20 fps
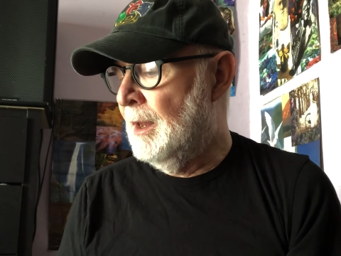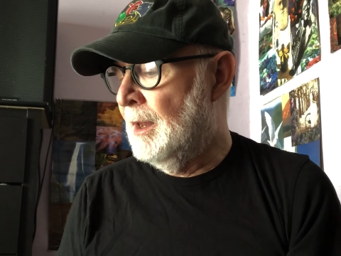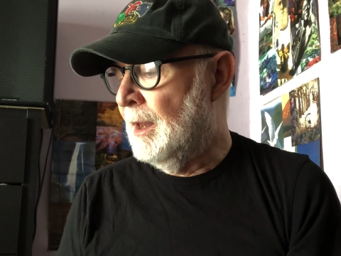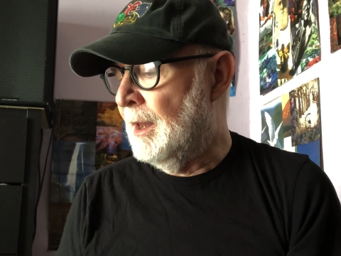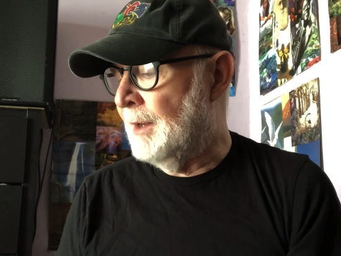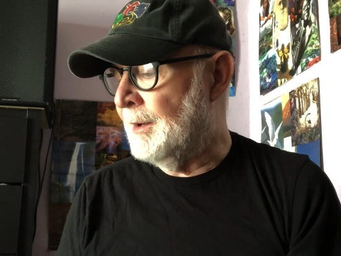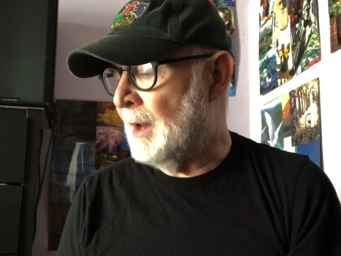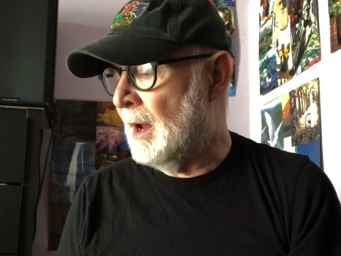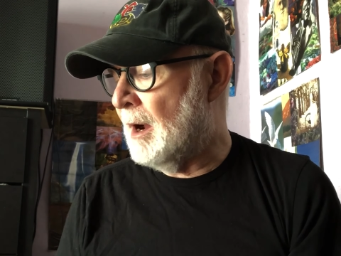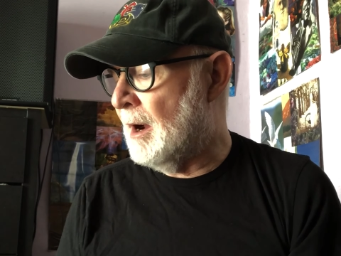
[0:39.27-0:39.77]

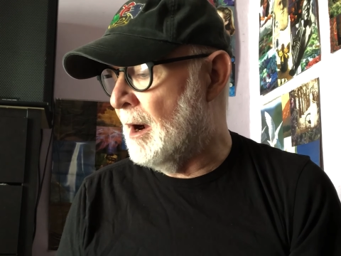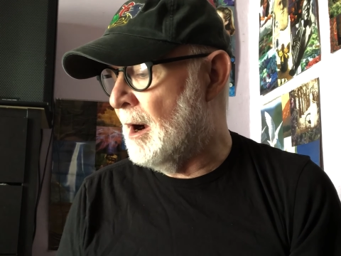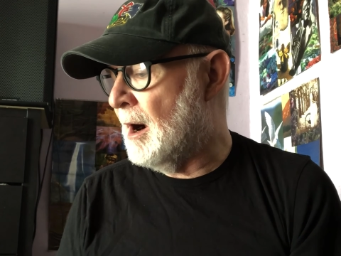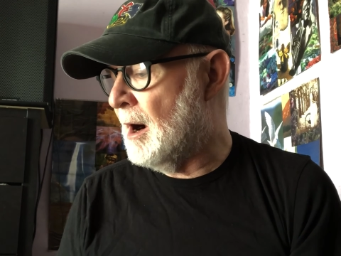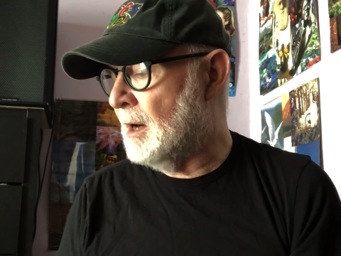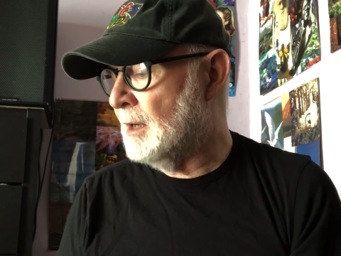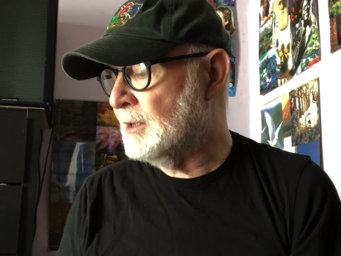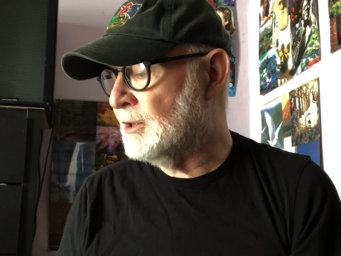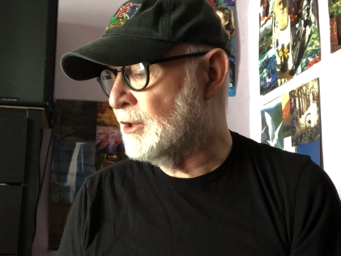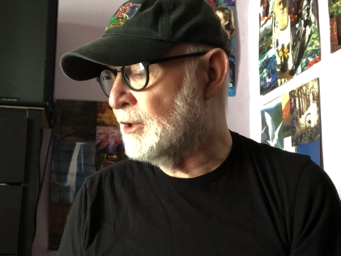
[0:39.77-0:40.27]
and our
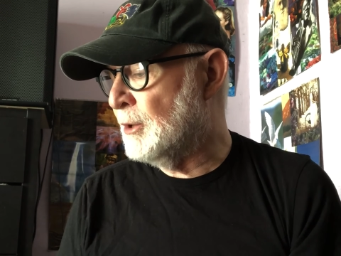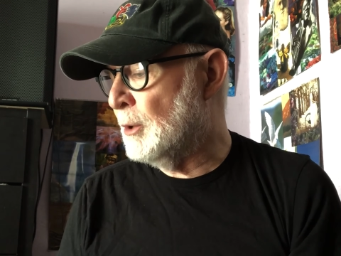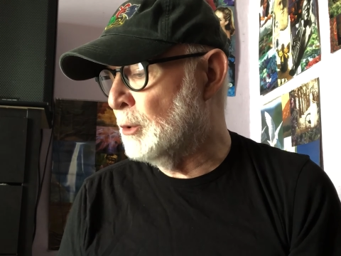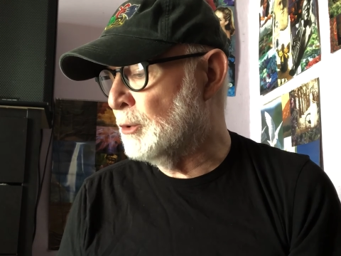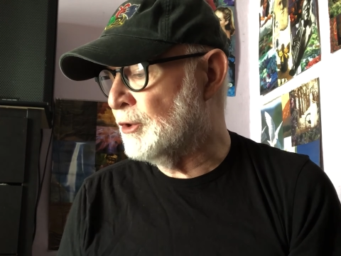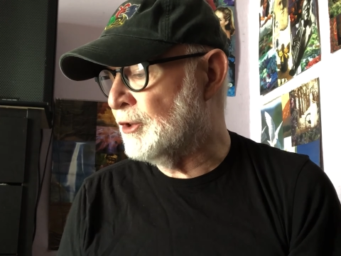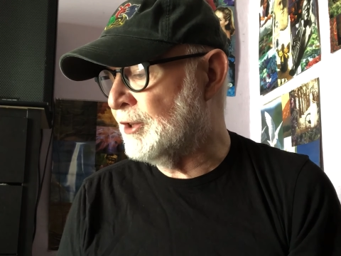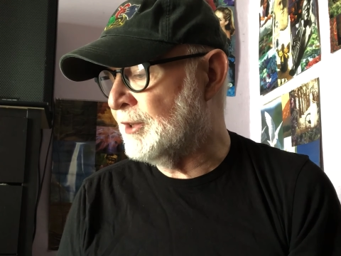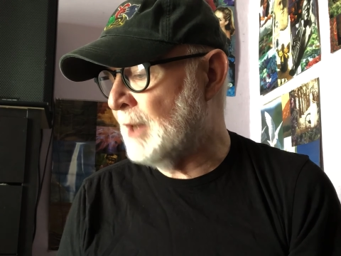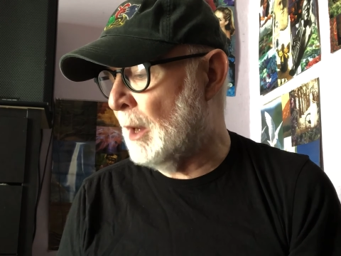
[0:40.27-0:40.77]
hearts, though
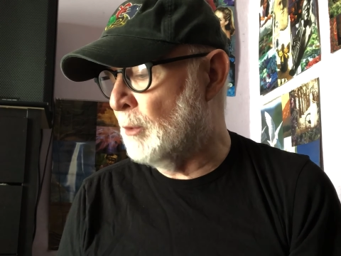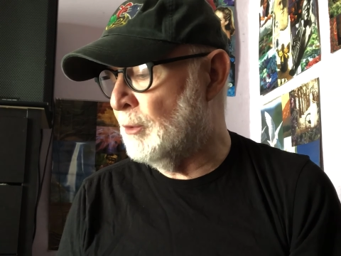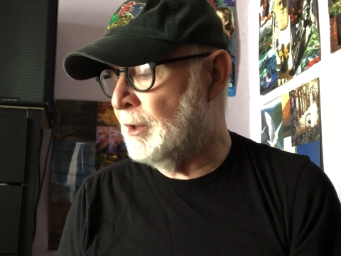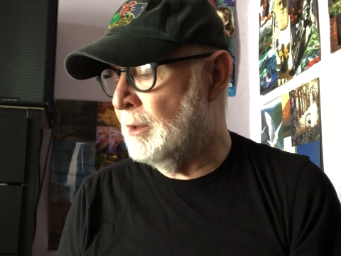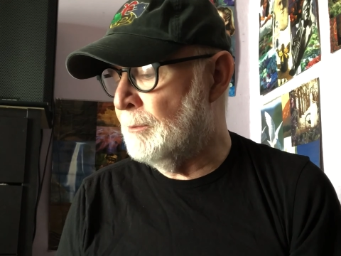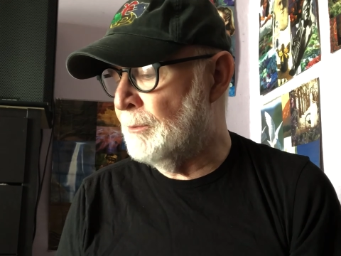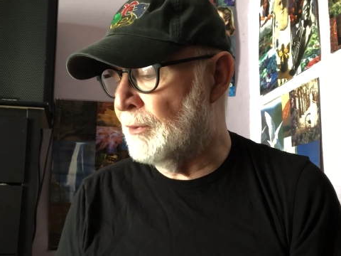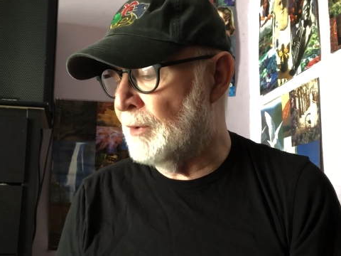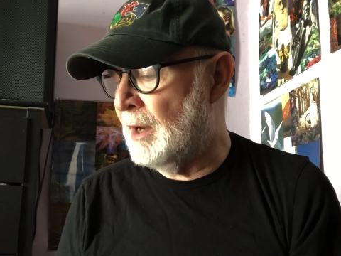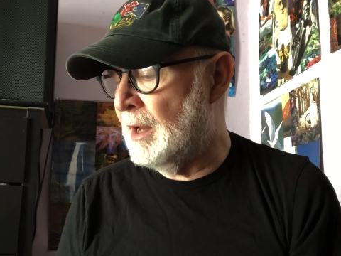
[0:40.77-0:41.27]
stout
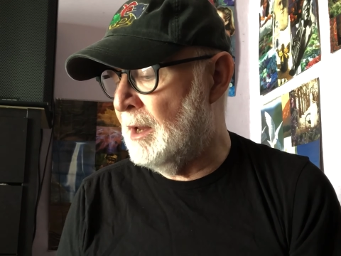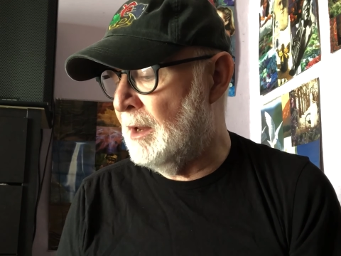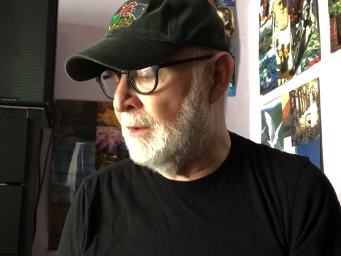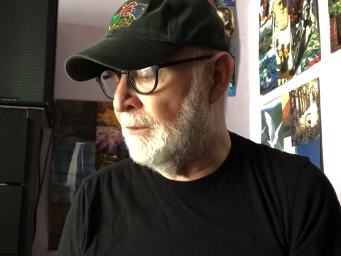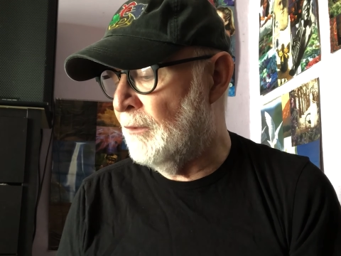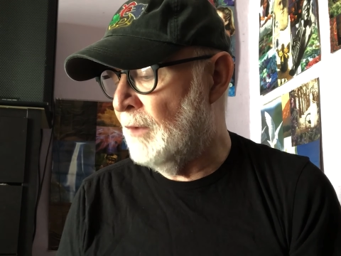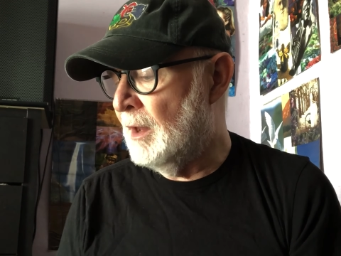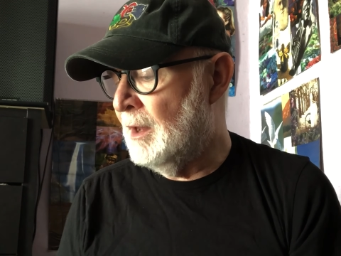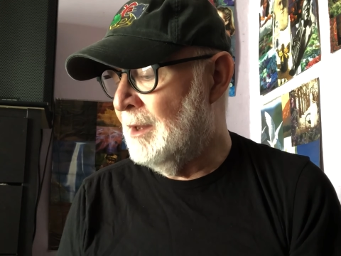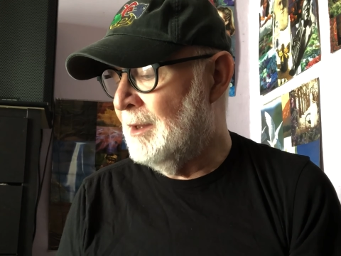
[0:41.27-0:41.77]
and brave,